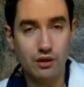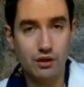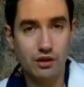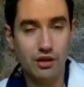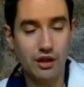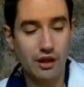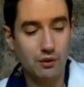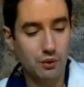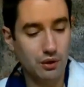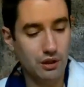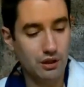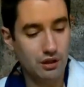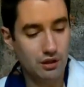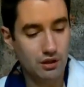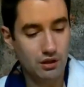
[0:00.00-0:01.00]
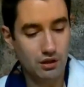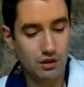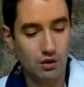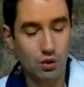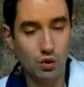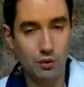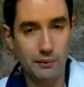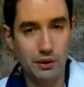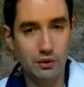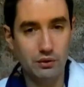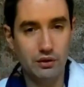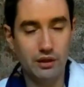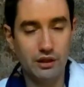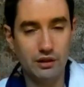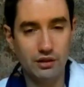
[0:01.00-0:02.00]
The thyroid
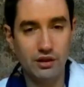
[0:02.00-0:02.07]
hormone that the